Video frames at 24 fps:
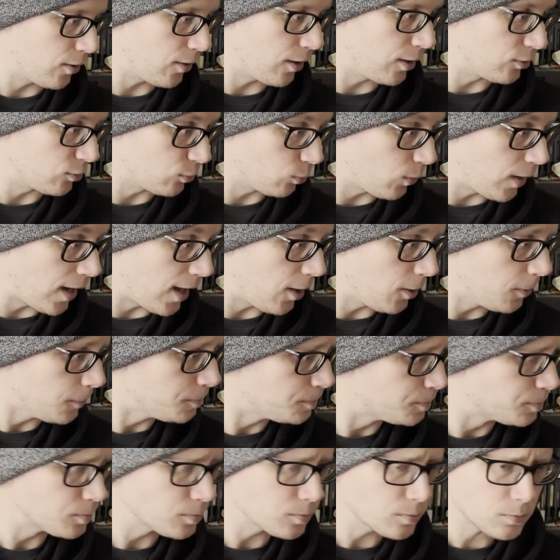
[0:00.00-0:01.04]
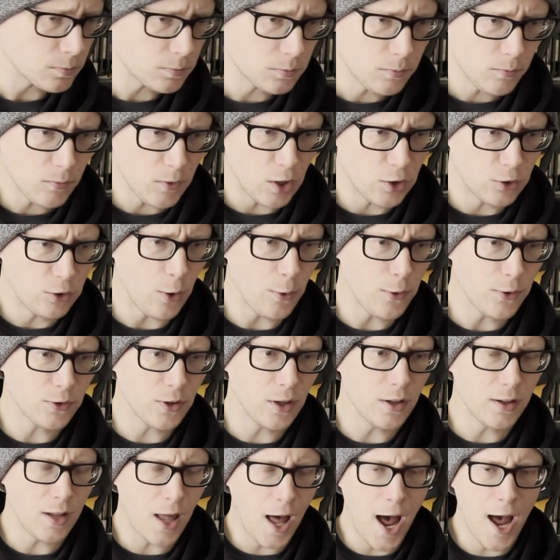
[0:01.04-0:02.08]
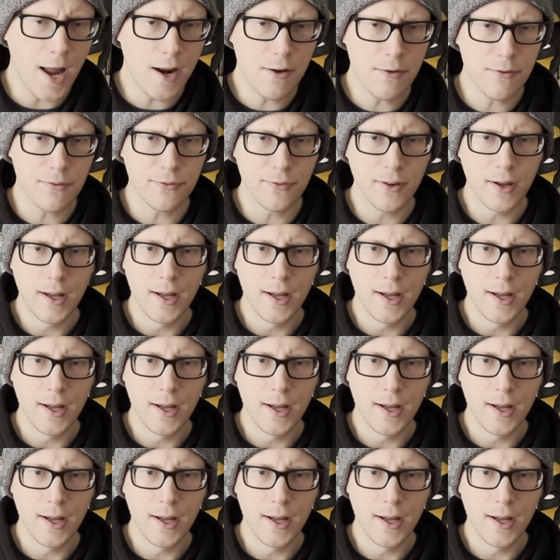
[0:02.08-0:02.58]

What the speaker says: as well. So there's a lot of